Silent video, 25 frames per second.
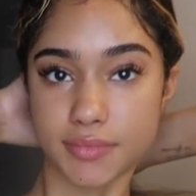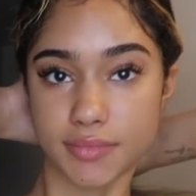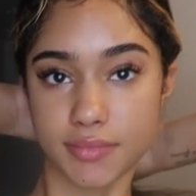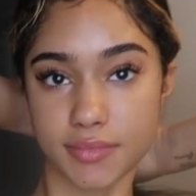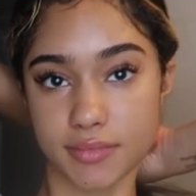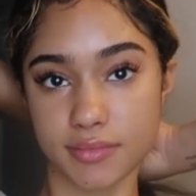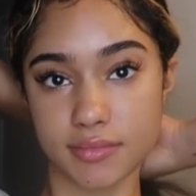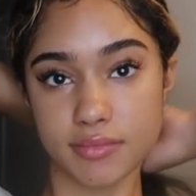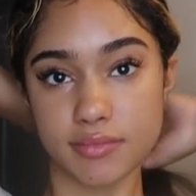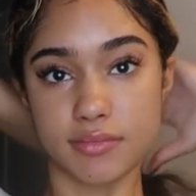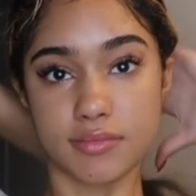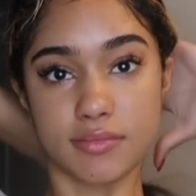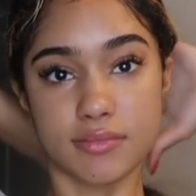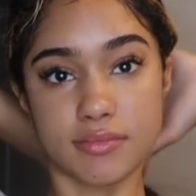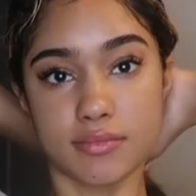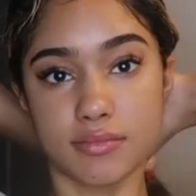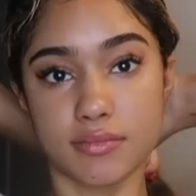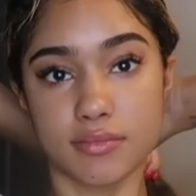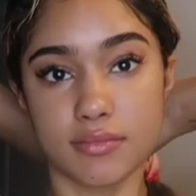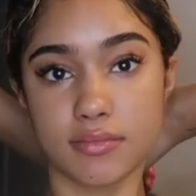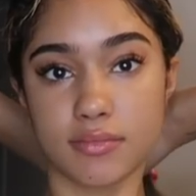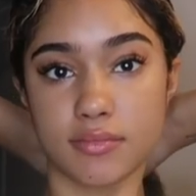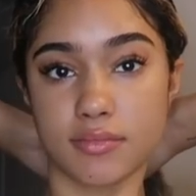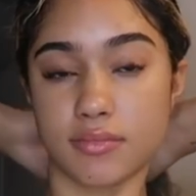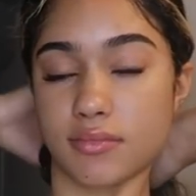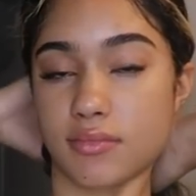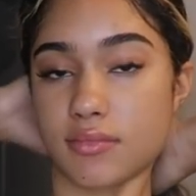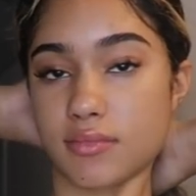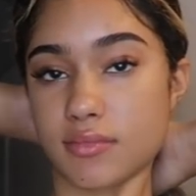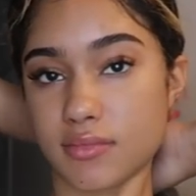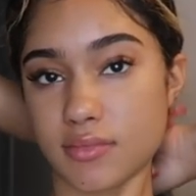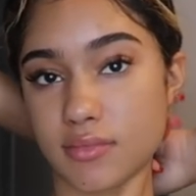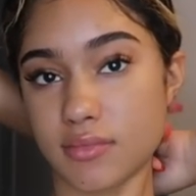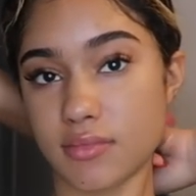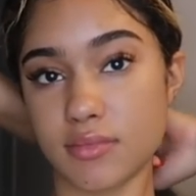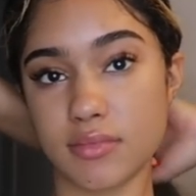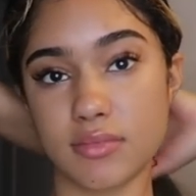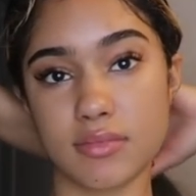
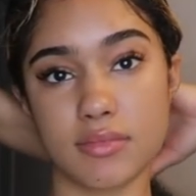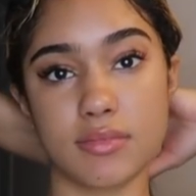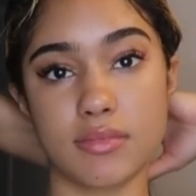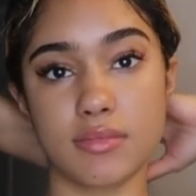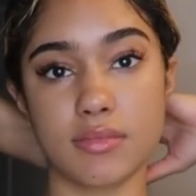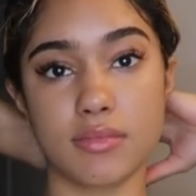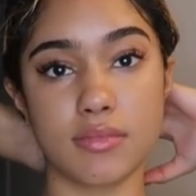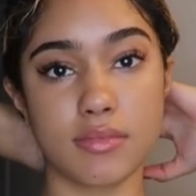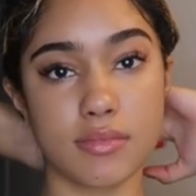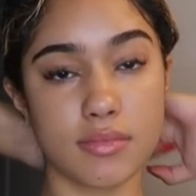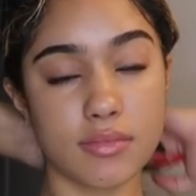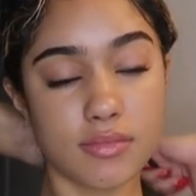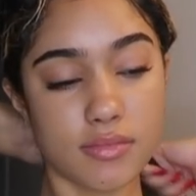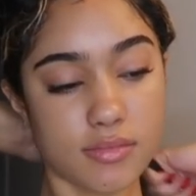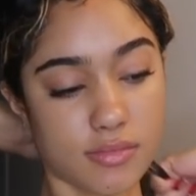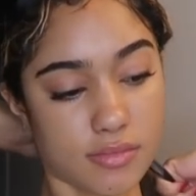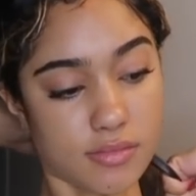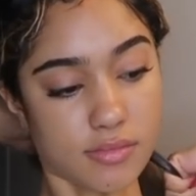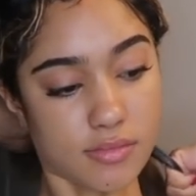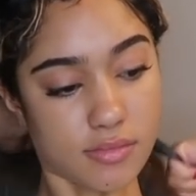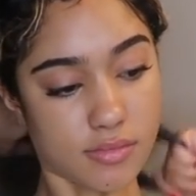Nothing is said.